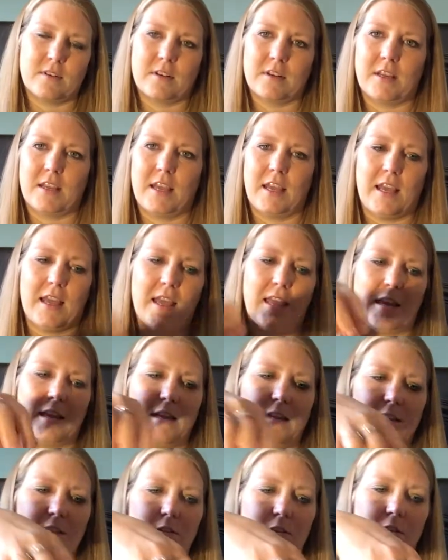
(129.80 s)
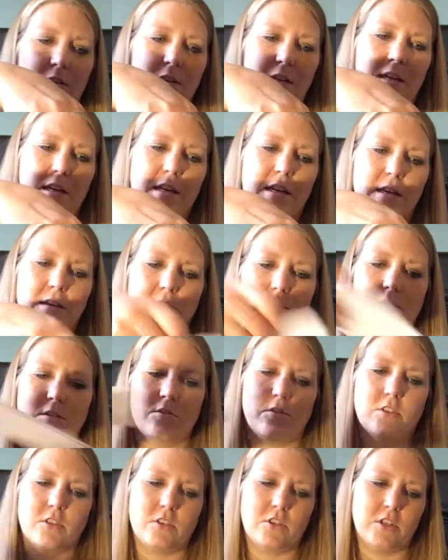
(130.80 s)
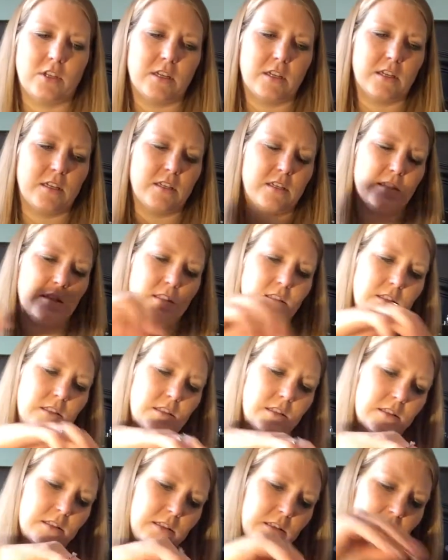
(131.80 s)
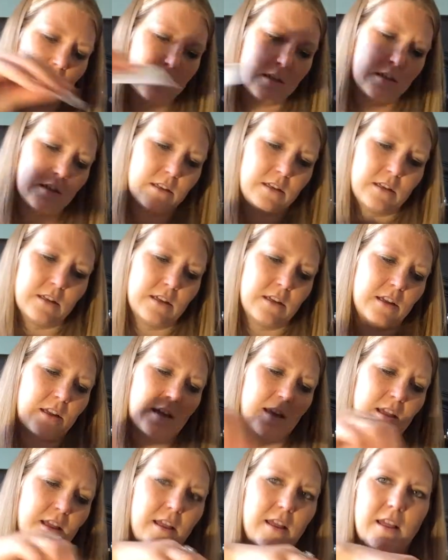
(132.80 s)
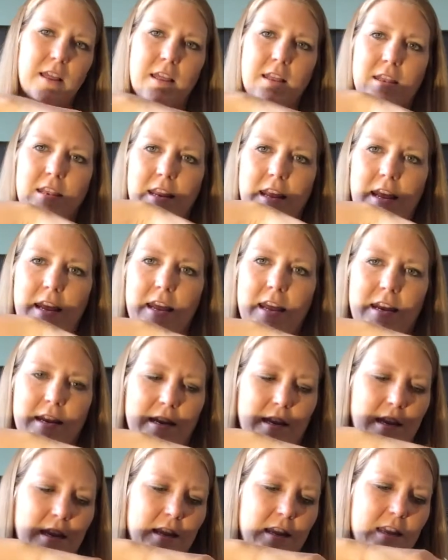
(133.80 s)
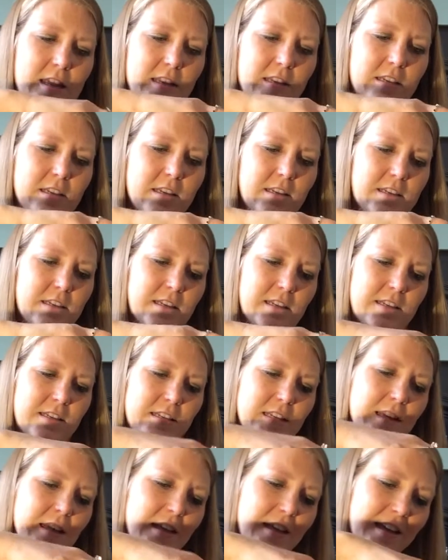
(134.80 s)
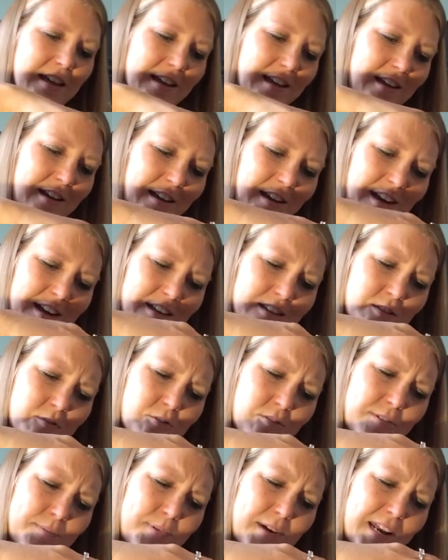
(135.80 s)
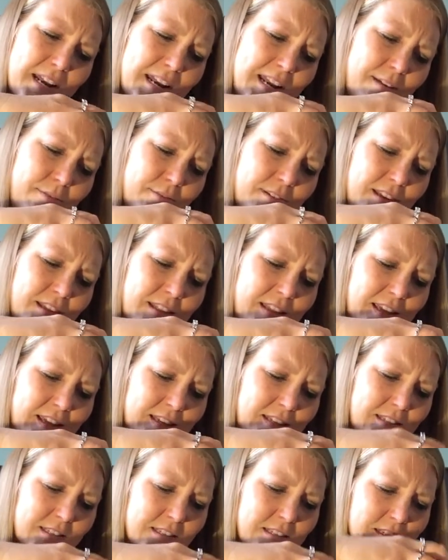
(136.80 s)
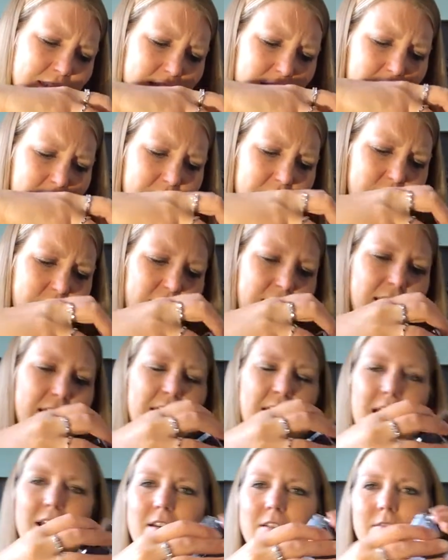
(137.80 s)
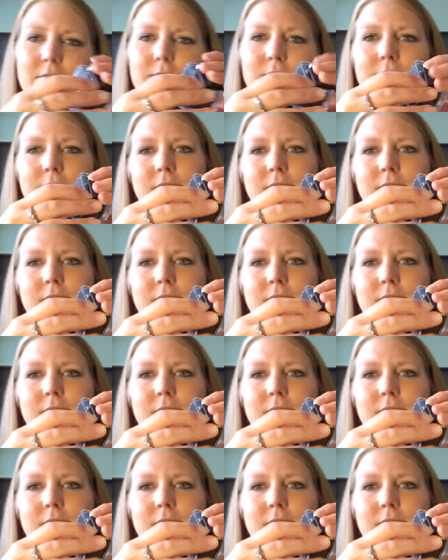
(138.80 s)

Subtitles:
Okay, so we've got the instructions, and then, oh, it looks pretty nifty this, if I can get it out.